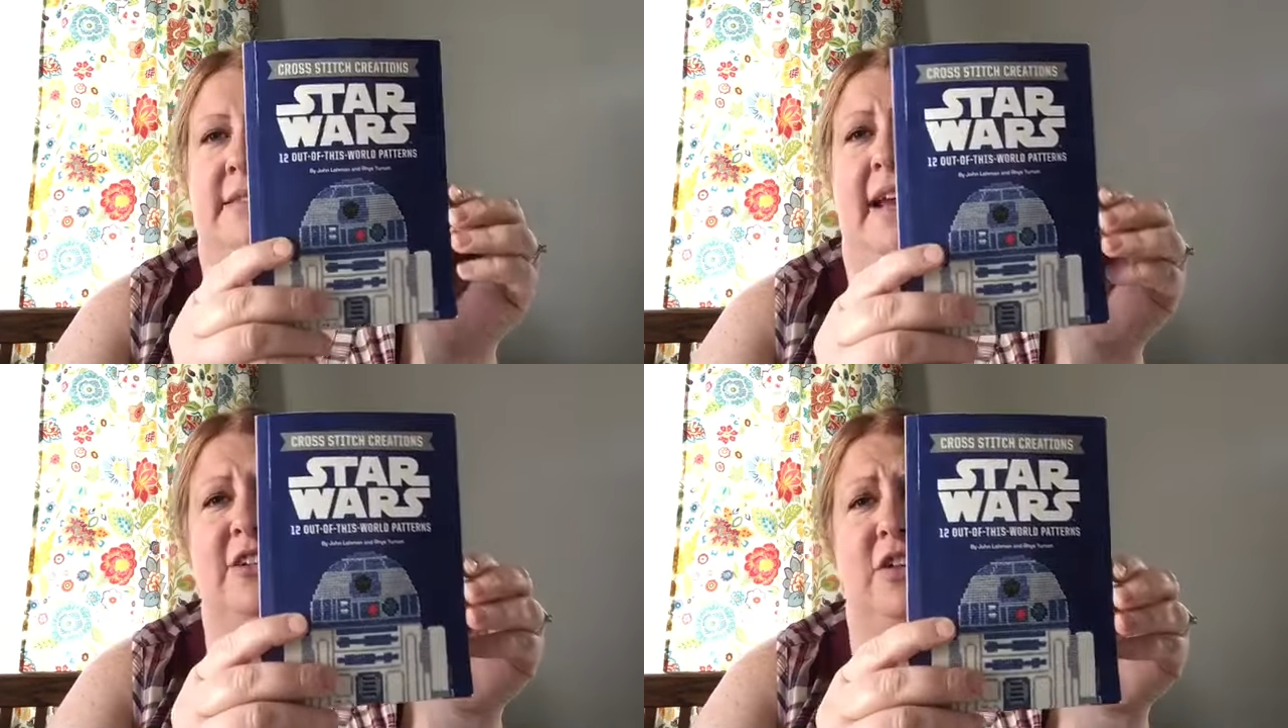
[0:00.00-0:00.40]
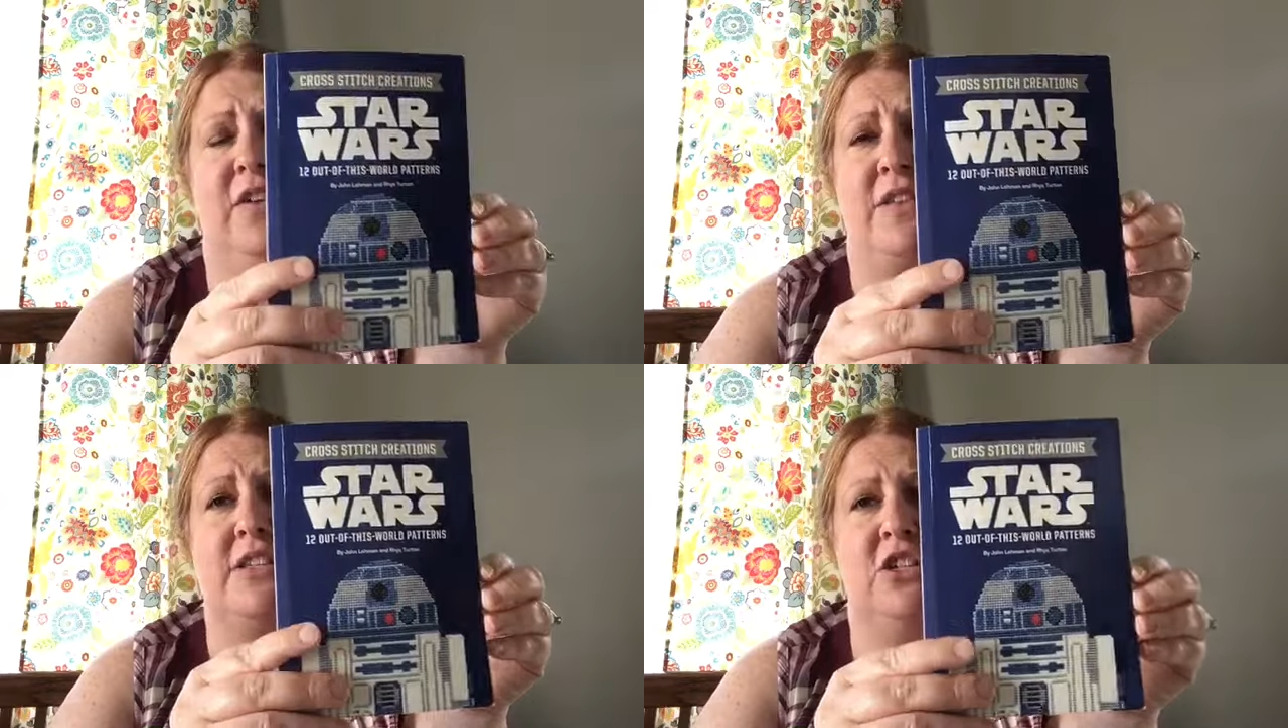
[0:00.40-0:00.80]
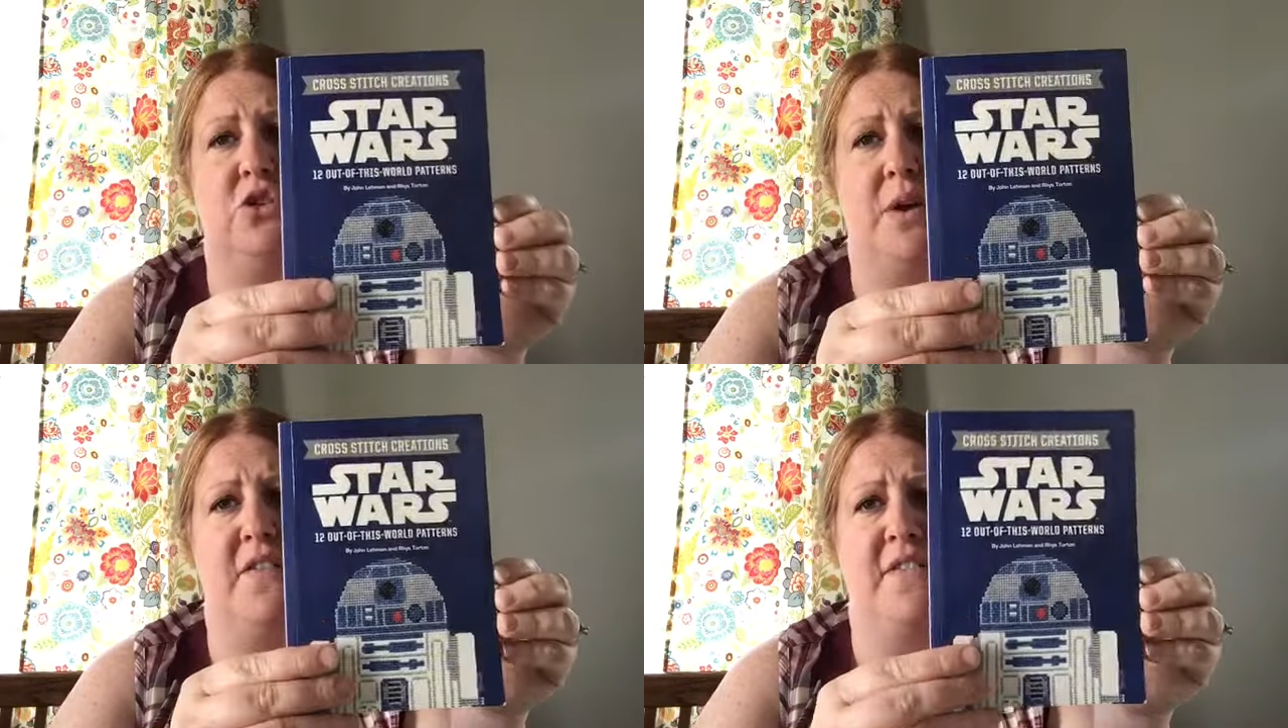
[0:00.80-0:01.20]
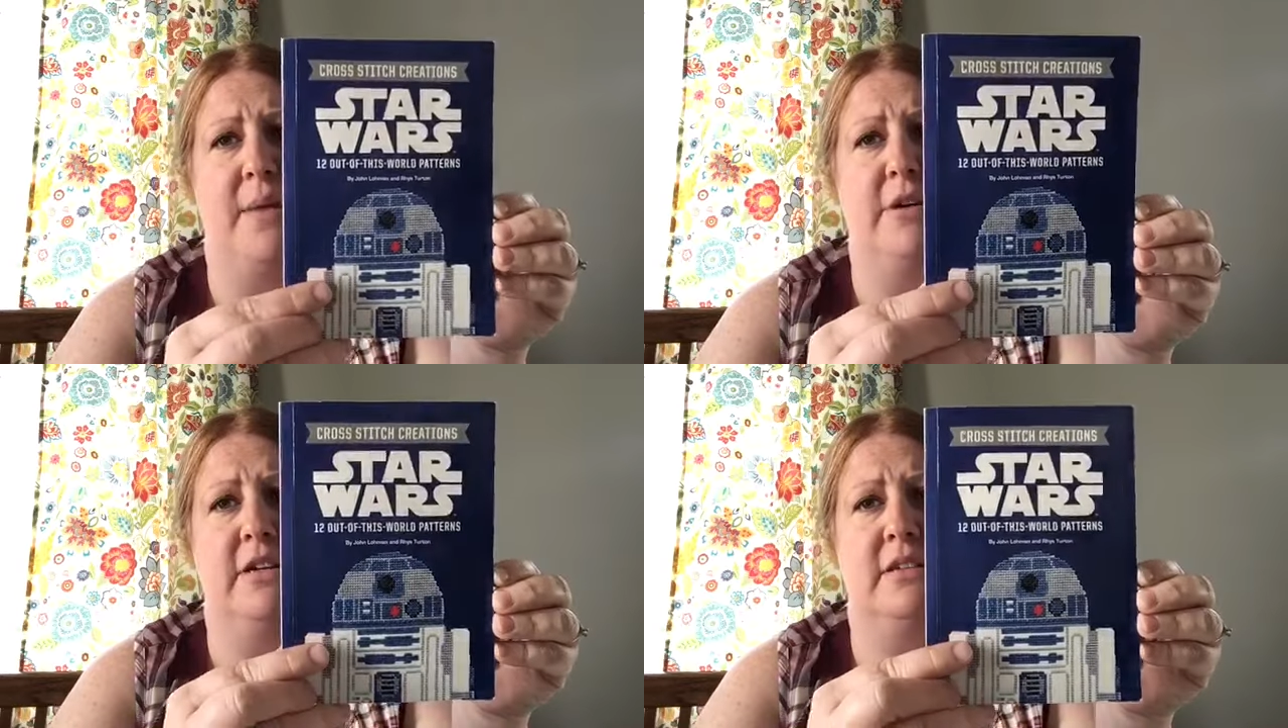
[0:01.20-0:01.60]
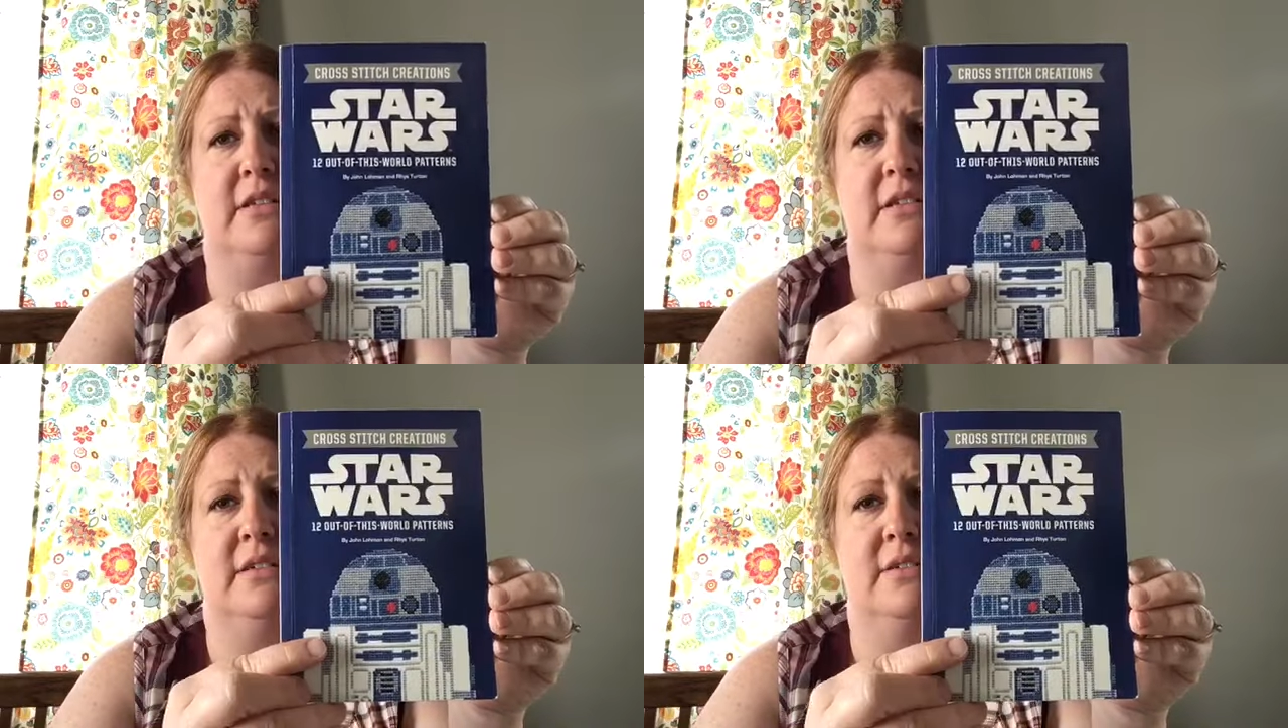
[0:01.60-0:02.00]
I actually found this at Joann
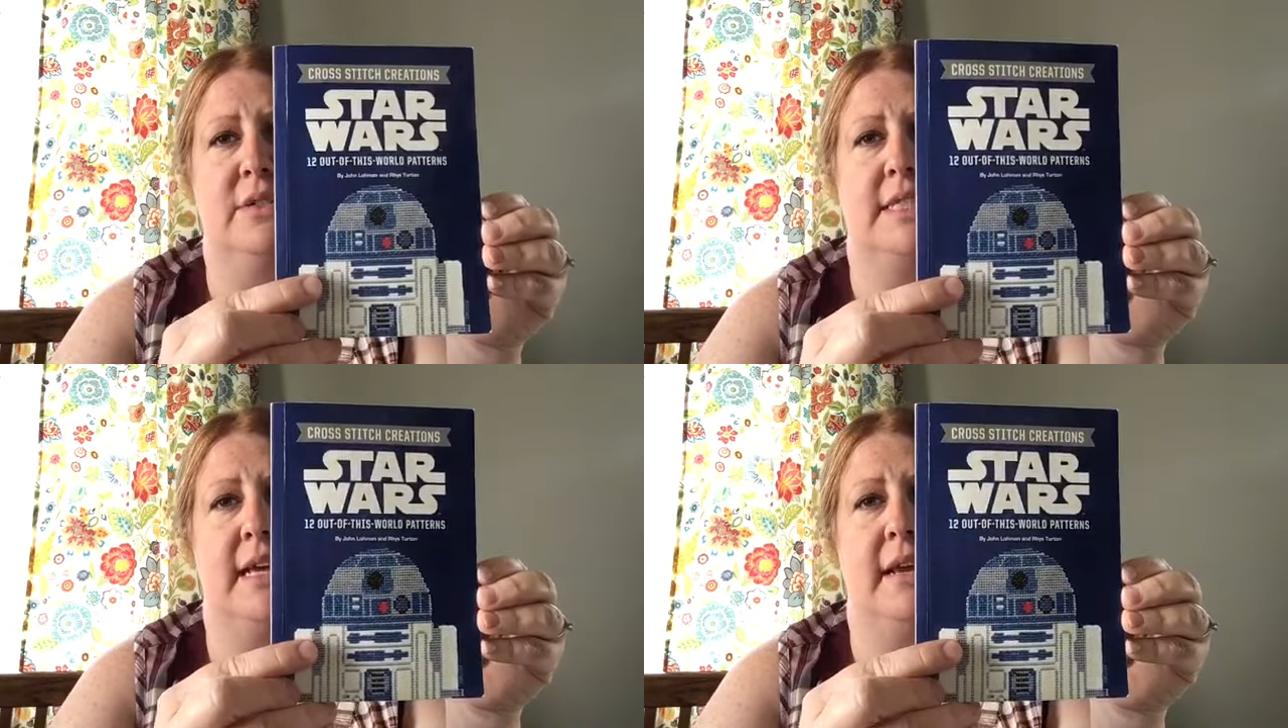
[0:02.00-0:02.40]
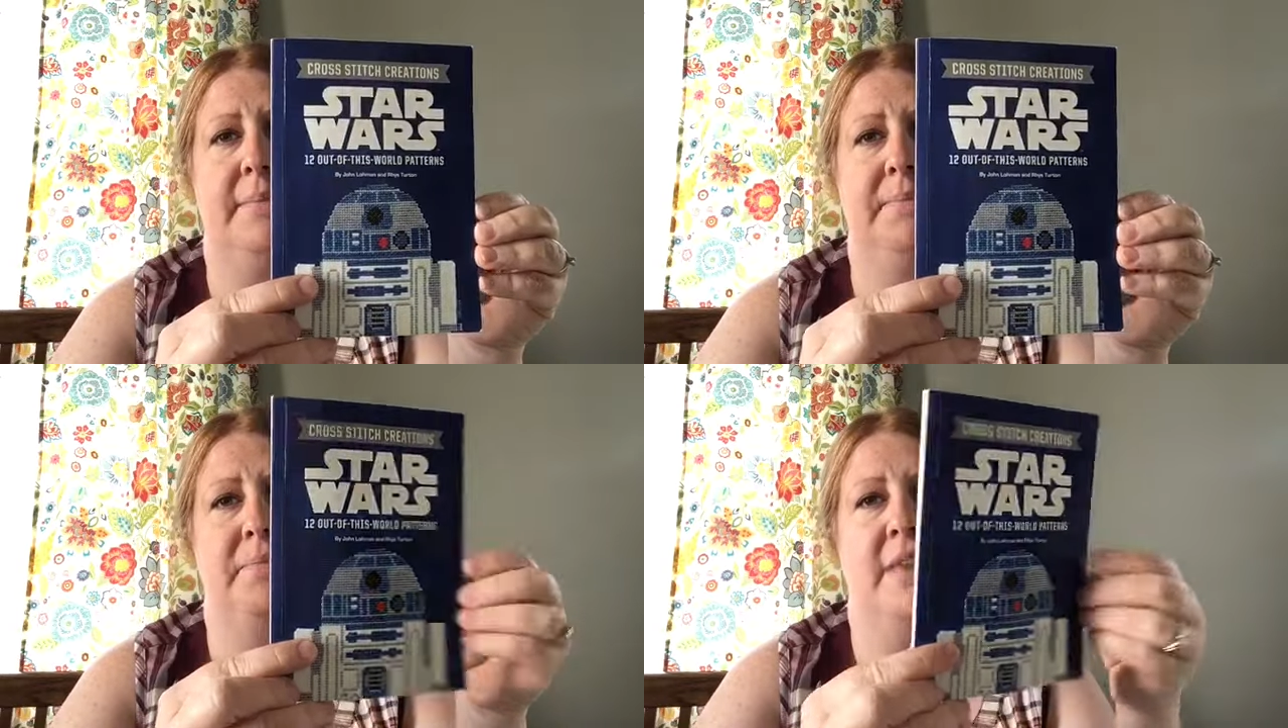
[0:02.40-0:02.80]
Fabrics one time,